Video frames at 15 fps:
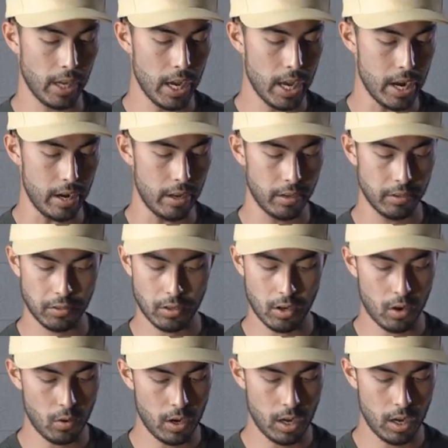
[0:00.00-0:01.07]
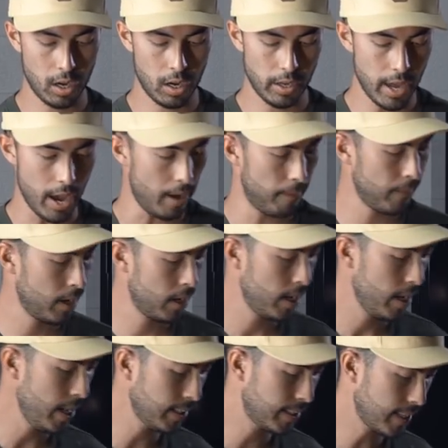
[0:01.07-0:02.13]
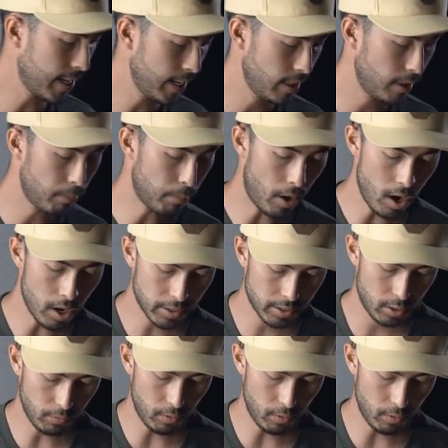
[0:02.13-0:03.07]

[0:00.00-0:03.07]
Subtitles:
gun. So, yeah. Inside the box,